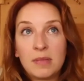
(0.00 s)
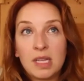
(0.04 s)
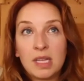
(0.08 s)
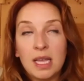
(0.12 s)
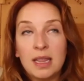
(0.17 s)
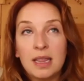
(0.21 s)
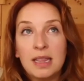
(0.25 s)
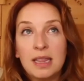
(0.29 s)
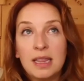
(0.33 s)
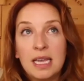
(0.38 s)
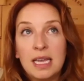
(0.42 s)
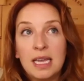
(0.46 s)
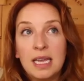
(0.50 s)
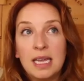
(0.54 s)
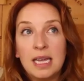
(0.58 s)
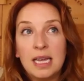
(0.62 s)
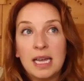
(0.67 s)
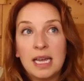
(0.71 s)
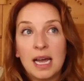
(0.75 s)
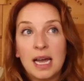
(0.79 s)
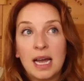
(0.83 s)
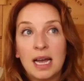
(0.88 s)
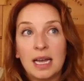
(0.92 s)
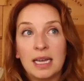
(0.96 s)
the
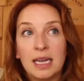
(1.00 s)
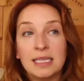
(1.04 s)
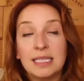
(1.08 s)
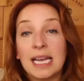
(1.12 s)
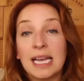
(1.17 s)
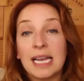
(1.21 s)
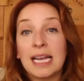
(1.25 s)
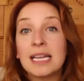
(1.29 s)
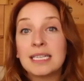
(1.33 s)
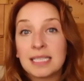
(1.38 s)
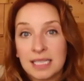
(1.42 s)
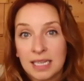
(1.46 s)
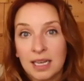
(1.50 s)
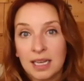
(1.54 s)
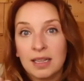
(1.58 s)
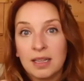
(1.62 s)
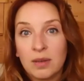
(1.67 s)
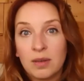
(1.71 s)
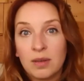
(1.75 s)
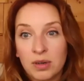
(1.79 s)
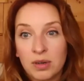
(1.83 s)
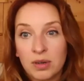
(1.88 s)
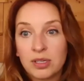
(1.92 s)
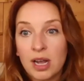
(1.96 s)
diacetyl that
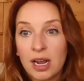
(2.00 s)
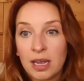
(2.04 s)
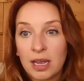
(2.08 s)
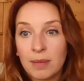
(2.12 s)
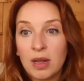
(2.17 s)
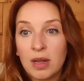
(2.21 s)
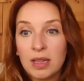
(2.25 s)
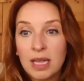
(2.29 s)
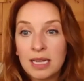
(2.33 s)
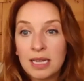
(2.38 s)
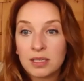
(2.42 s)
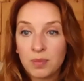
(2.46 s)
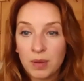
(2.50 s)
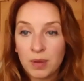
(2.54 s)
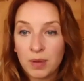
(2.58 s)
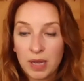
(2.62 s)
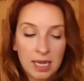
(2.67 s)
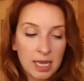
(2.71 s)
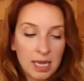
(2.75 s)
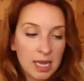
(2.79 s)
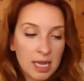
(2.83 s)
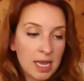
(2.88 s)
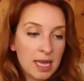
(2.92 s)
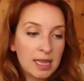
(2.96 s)
we were talking about last week.